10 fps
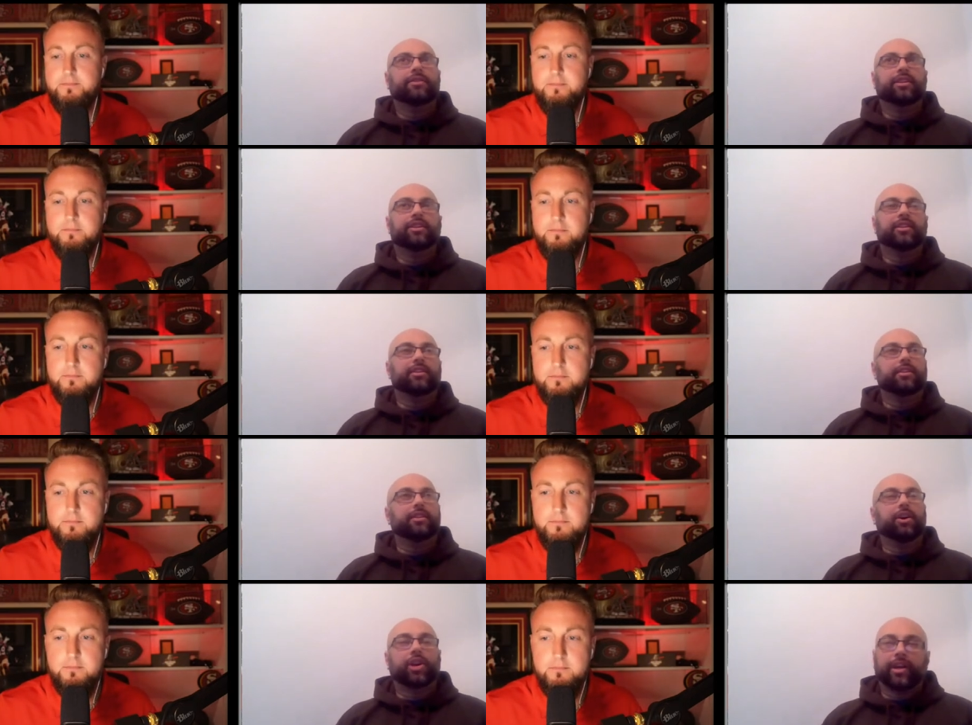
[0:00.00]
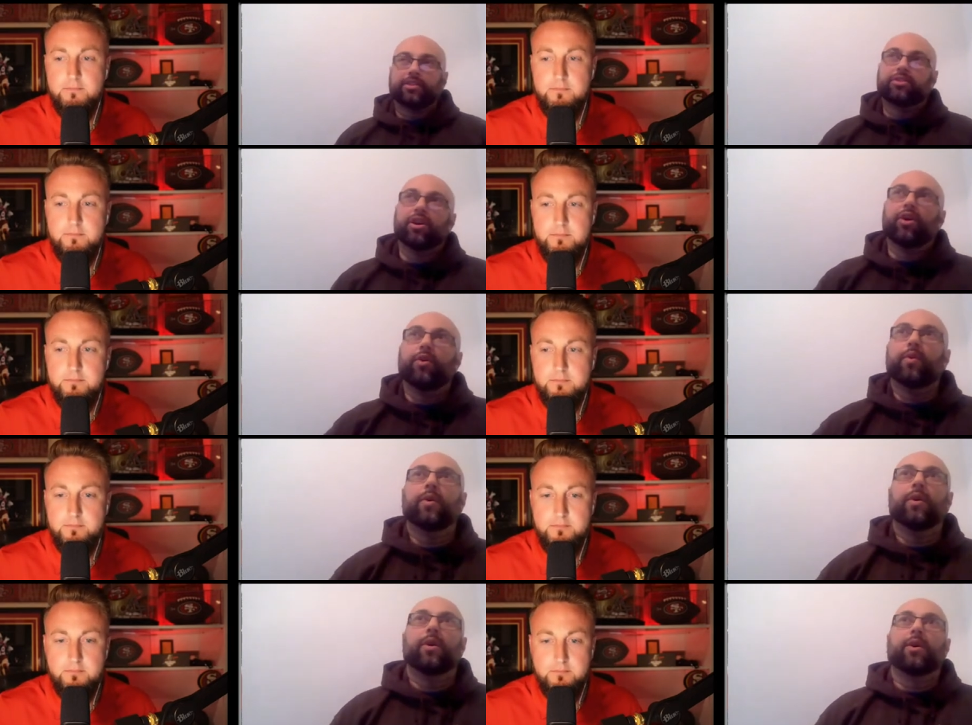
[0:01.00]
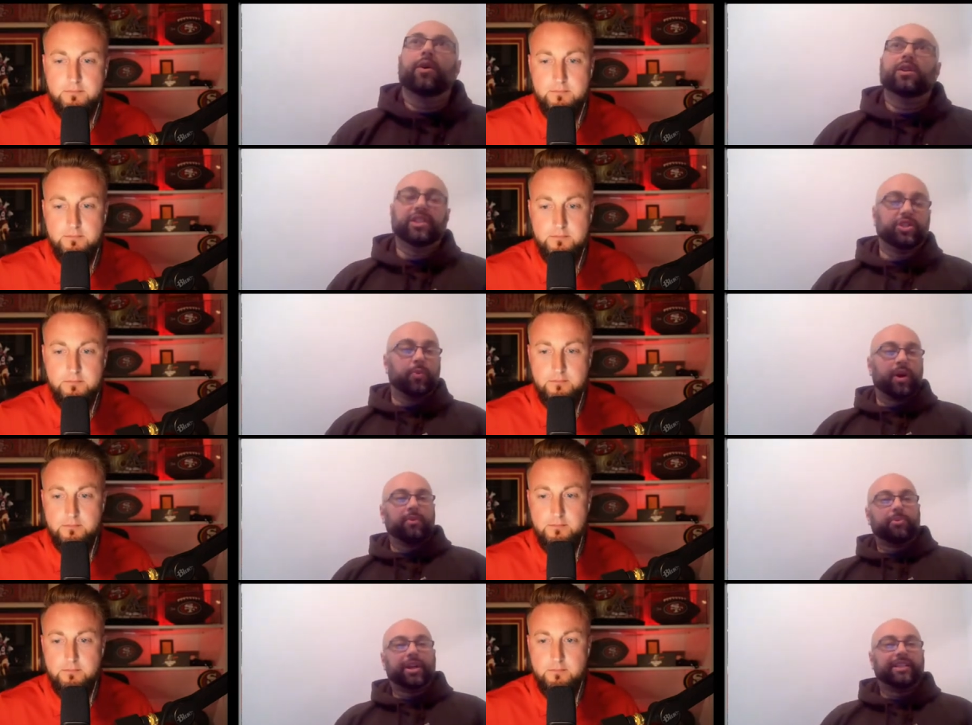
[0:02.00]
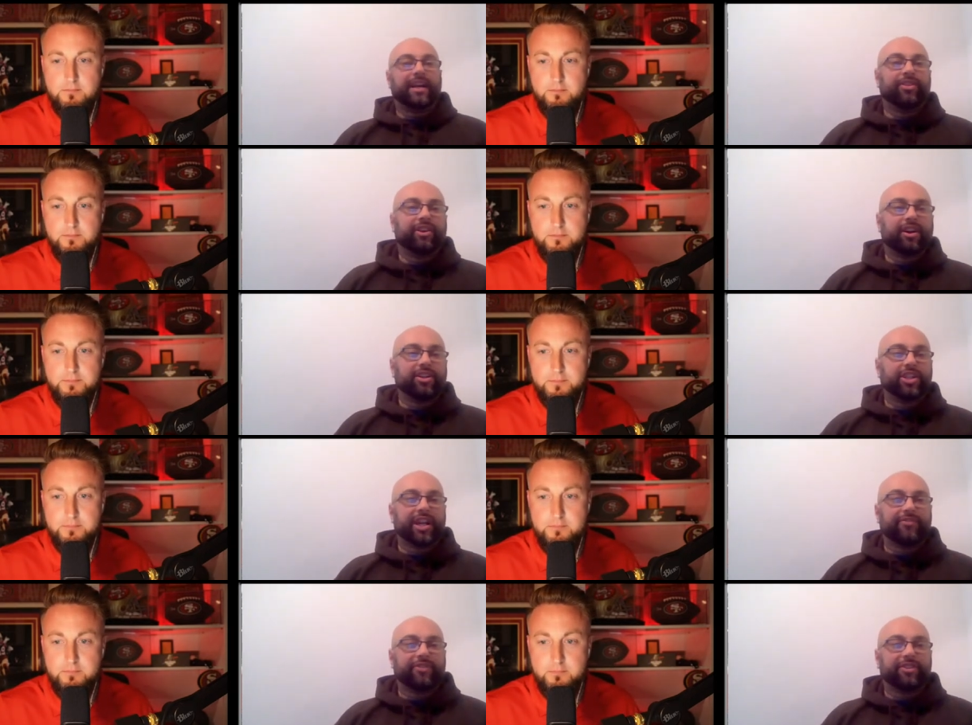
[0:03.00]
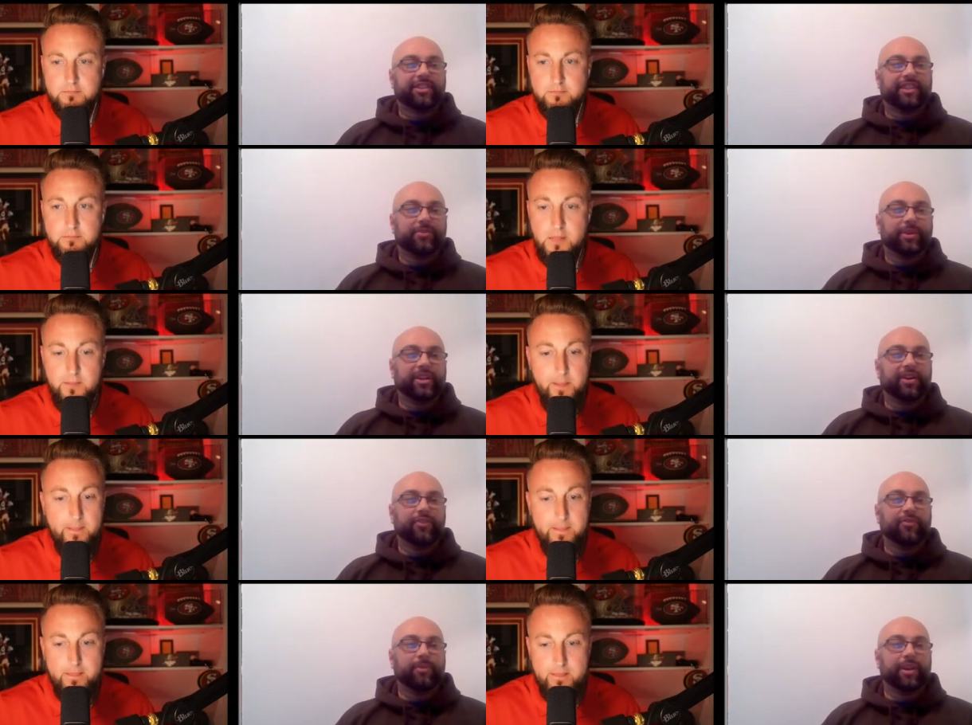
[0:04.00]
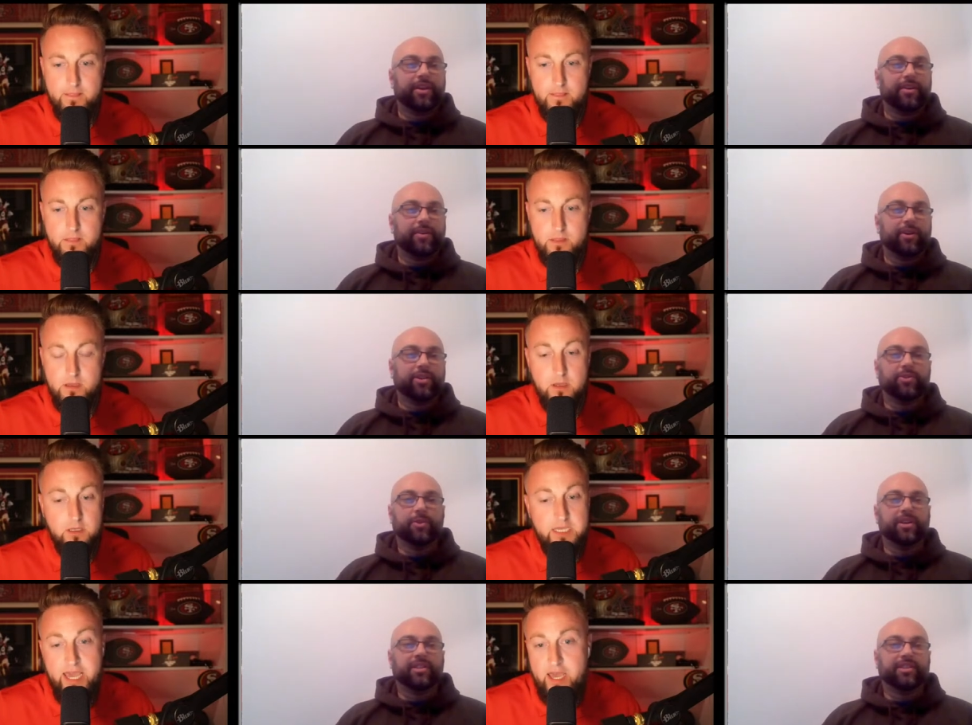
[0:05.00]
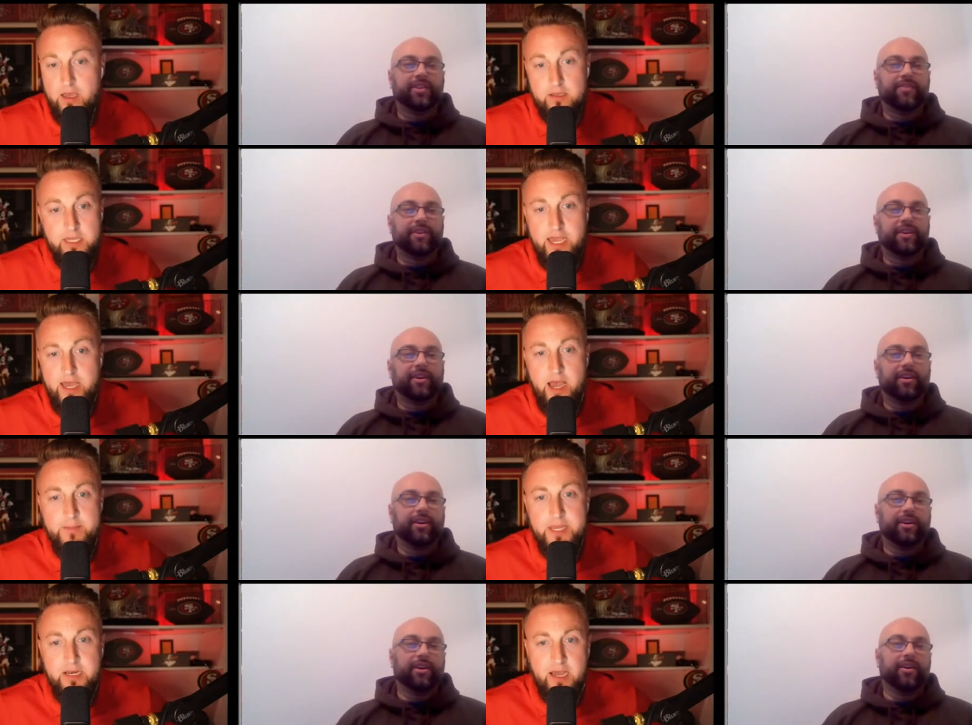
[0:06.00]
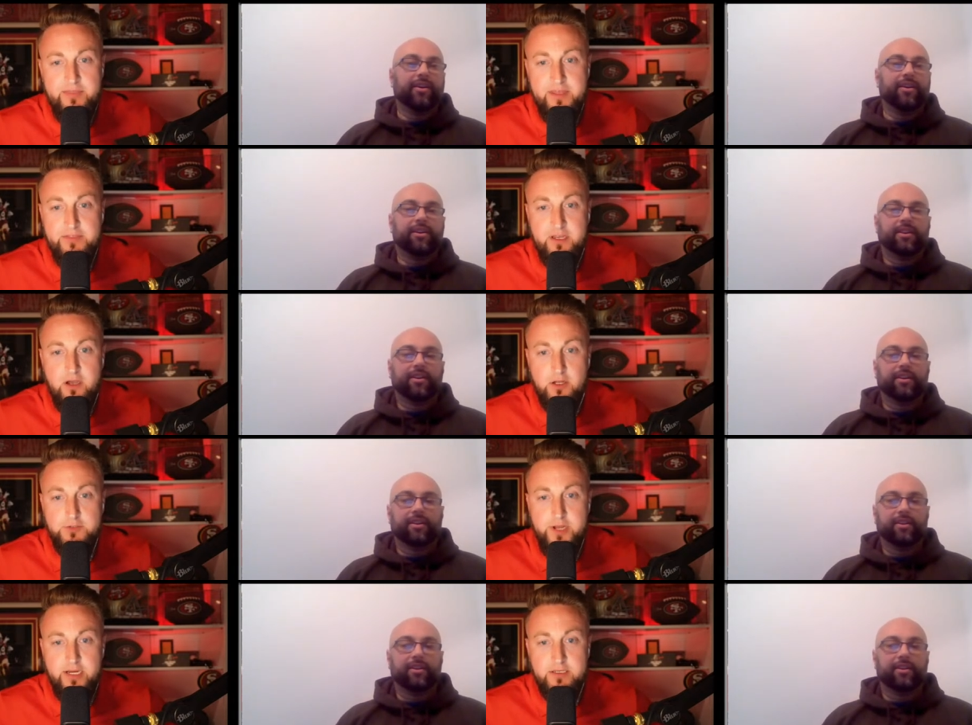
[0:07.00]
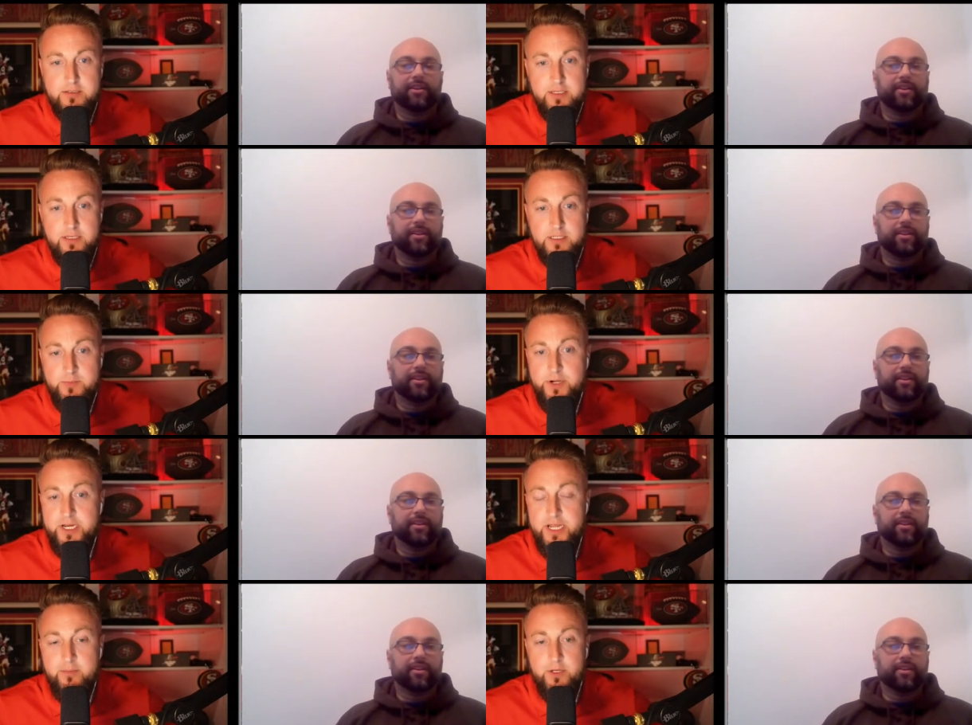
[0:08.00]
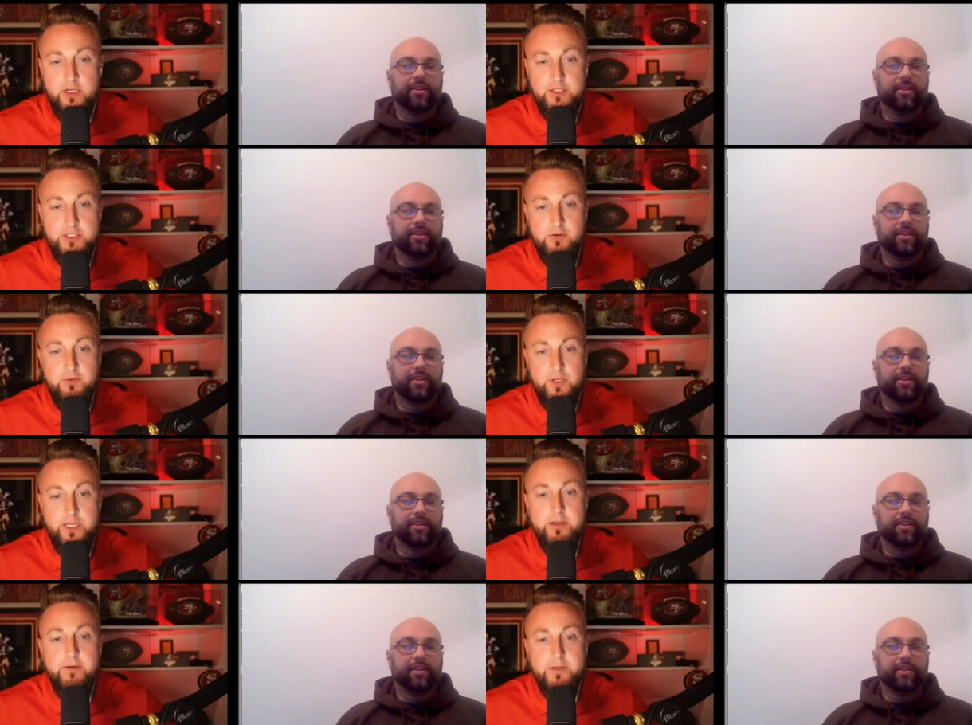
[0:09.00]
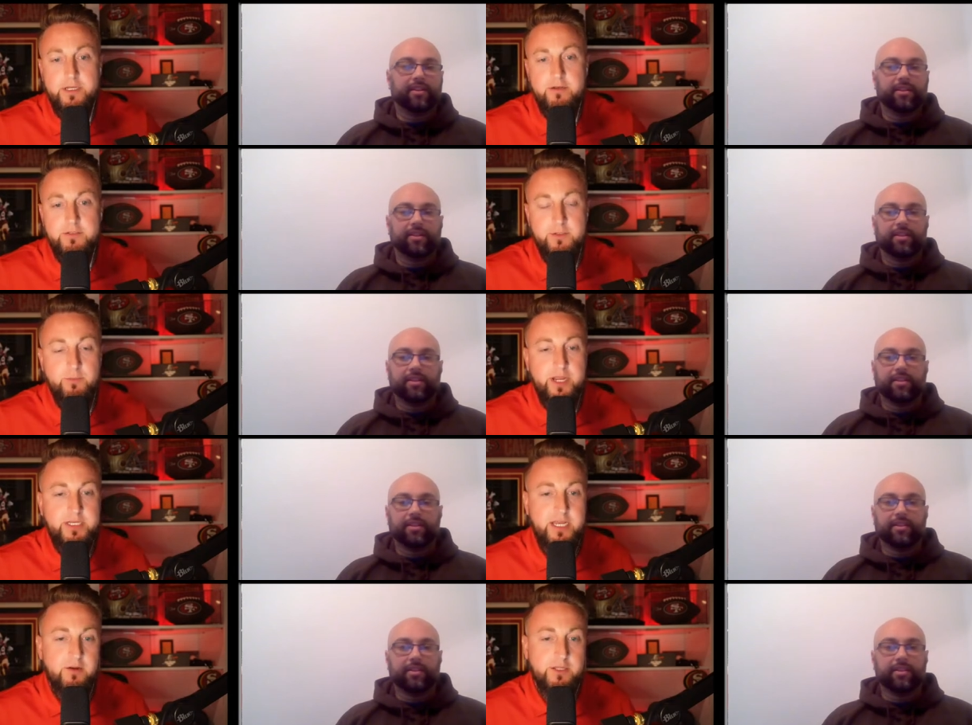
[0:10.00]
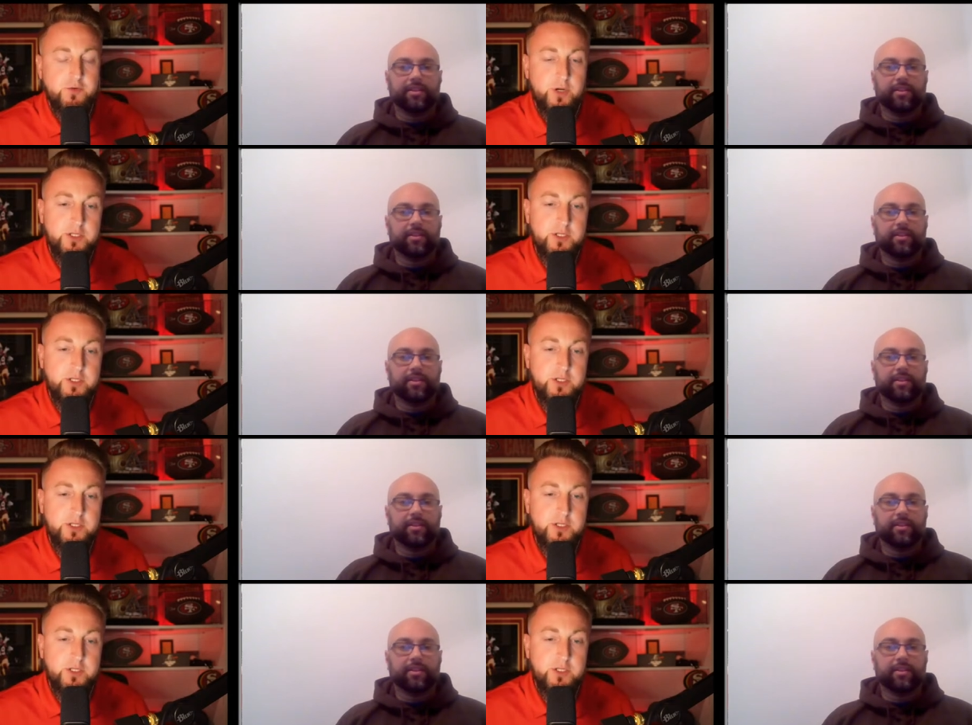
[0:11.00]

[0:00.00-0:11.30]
Speaker 1: There, okay, so did you want to break down the contract first and then we could go from there? Or do
Speaker 2: you yeah, want to just give Yeah, out? I mean, I think the contract is pretty damn good. So here, here's the breakdown. In twenty